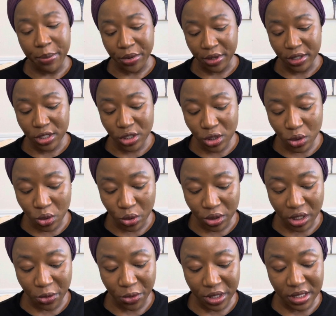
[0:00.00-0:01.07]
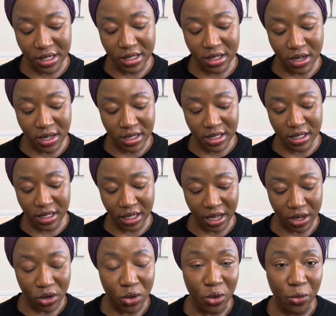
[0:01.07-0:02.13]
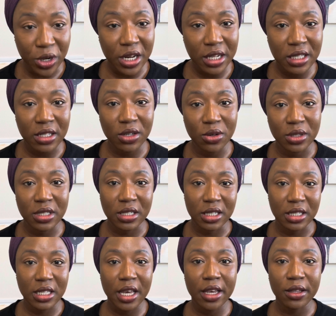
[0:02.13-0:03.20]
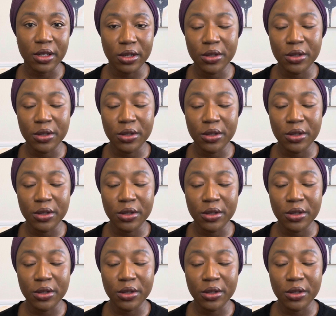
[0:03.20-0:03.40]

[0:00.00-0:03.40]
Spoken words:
So they were discussing like, oh, we need to go to the tailor.